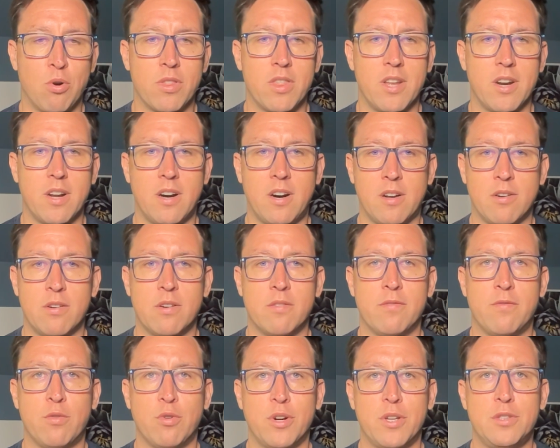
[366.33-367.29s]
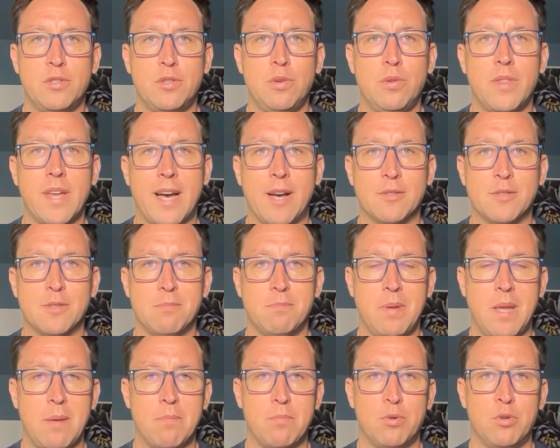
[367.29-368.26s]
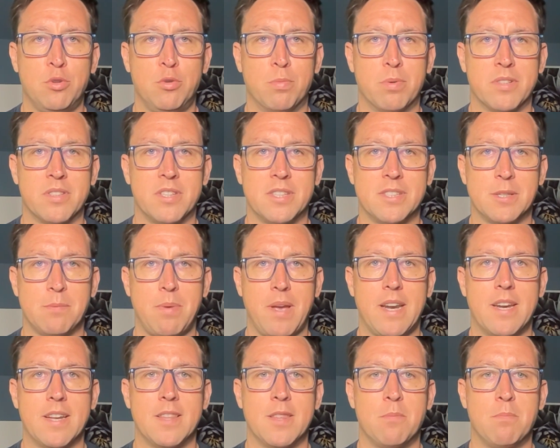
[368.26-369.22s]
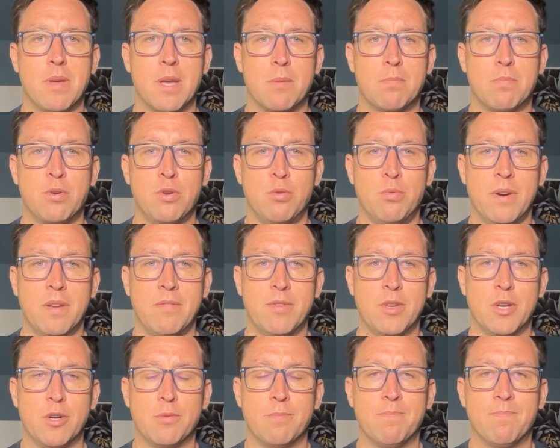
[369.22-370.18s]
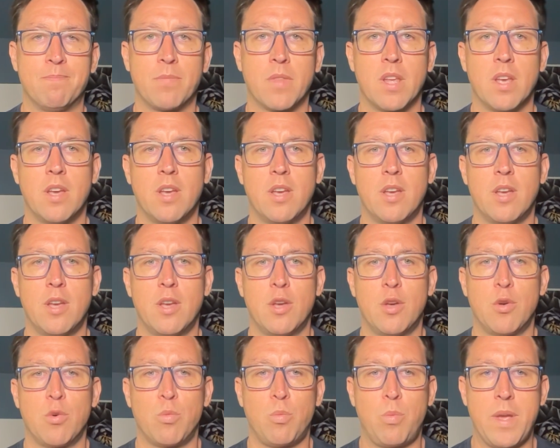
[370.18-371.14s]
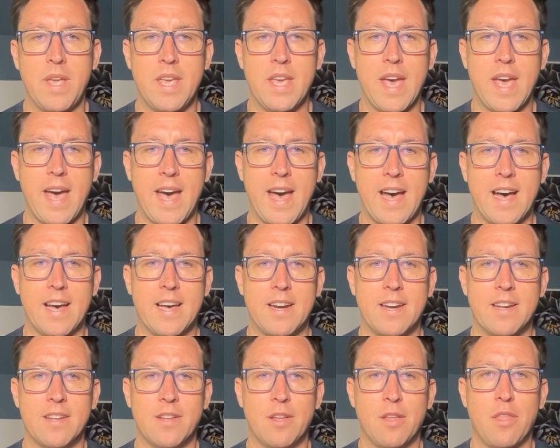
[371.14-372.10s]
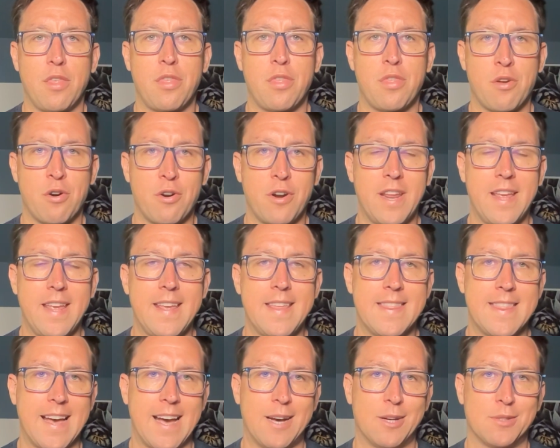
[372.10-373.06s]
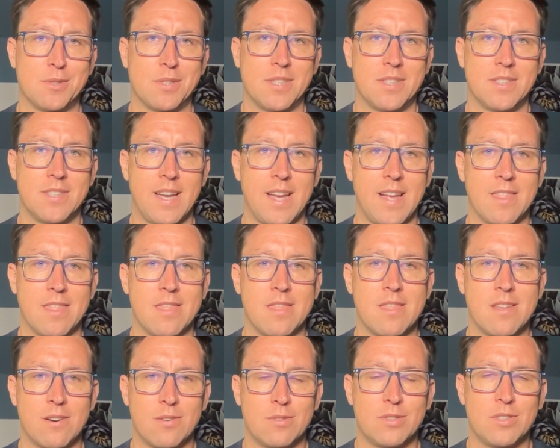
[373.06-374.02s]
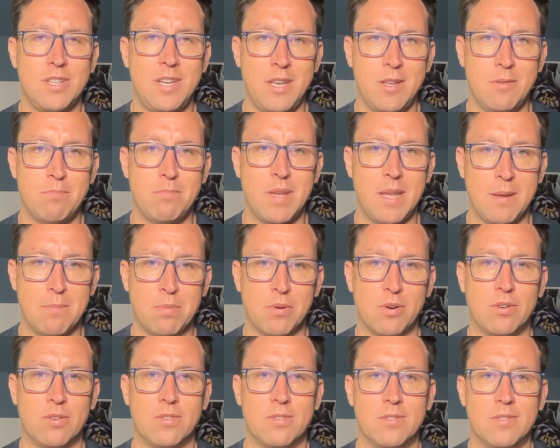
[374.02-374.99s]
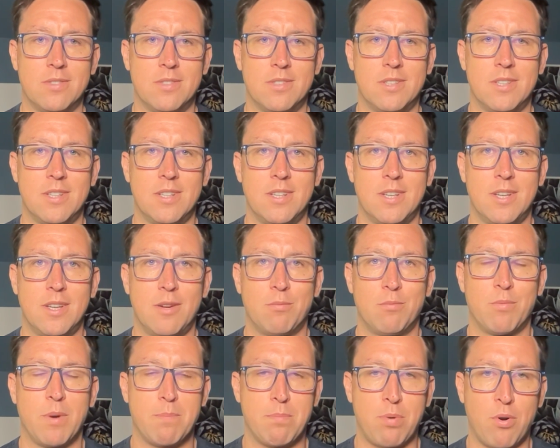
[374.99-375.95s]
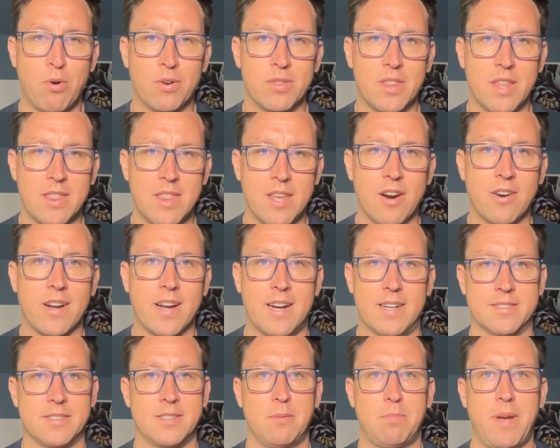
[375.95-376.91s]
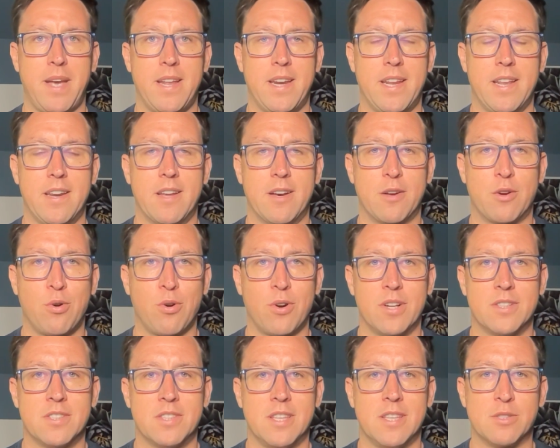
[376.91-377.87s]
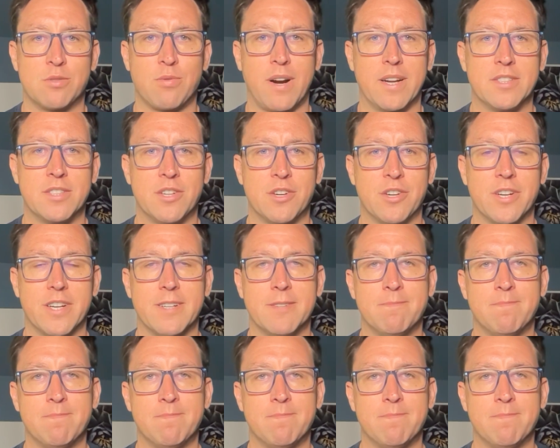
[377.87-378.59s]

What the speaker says: than 142,000 people who participated in the Big Poo review, we had 30,013 people report that they are constipated according to these criteria.